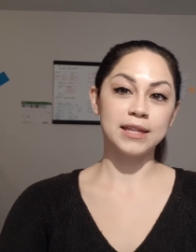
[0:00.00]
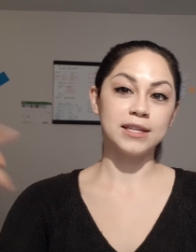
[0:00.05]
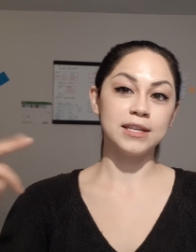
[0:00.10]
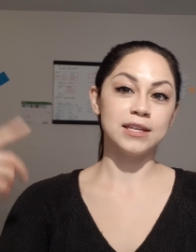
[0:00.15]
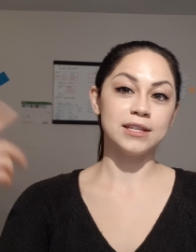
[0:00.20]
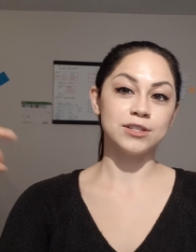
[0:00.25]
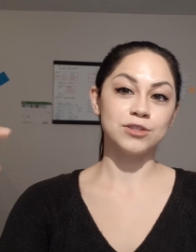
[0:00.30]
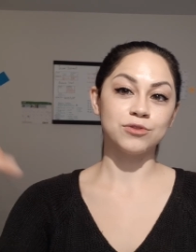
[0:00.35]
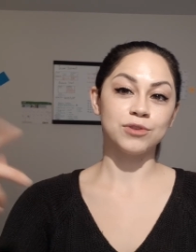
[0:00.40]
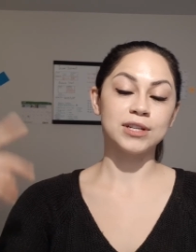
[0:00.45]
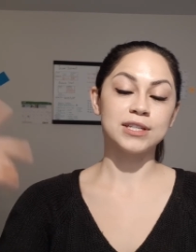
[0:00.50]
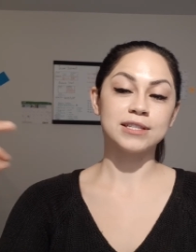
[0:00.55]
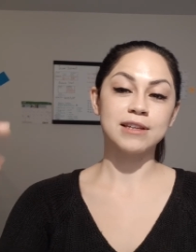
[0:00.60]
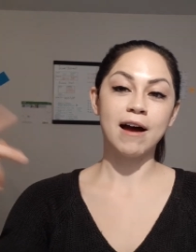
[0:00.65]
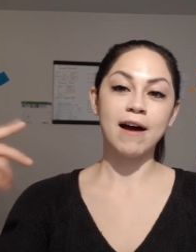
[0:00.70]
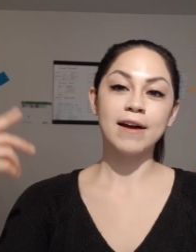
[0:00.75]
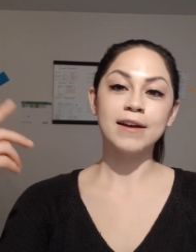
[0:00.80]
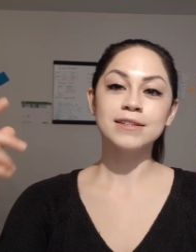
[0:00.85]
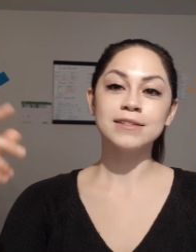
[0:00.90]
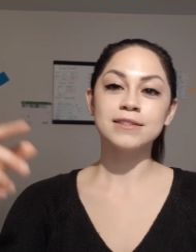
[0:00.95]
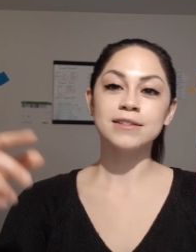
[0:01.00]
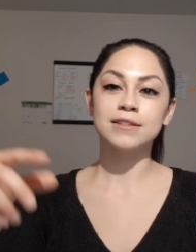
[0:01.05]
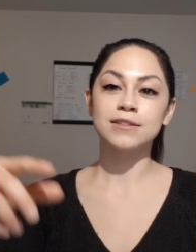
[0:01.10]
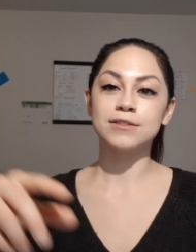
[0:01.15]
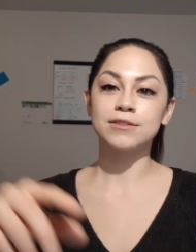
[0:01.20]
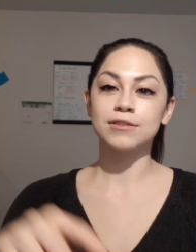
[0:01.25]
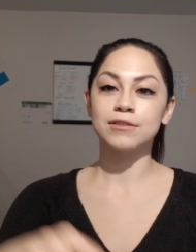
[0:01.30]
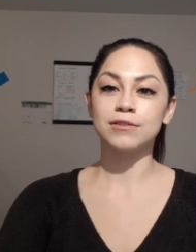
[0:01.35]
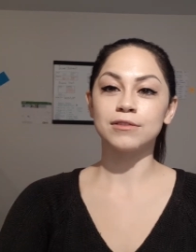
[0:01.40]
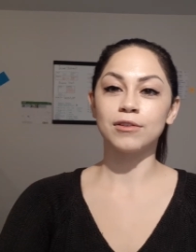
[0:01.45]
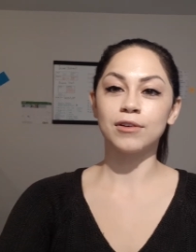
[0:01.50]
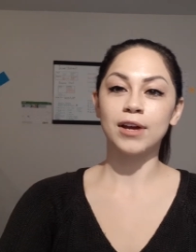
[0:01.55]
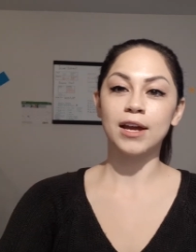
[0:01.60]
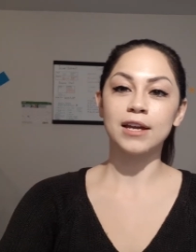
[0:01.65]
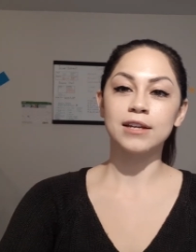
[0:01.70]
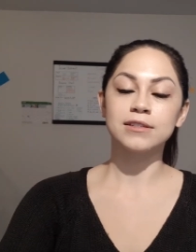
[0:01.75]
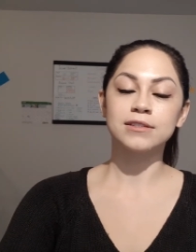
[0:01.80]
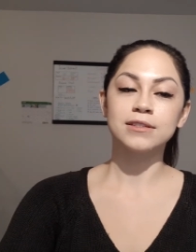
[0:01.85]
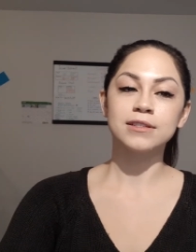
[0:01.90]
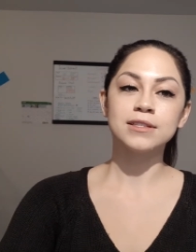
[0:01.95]
the street signs in certain
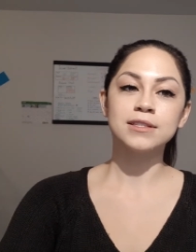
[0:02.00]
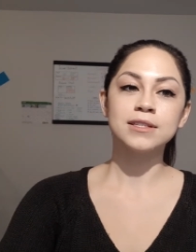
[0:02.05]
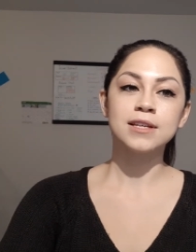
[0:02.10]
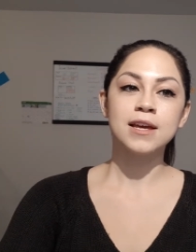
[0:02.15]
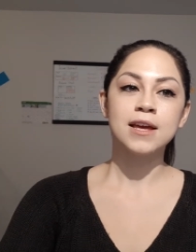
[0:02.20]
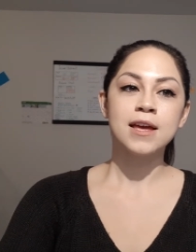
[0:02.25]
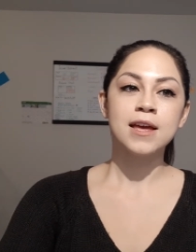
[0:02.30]
locations.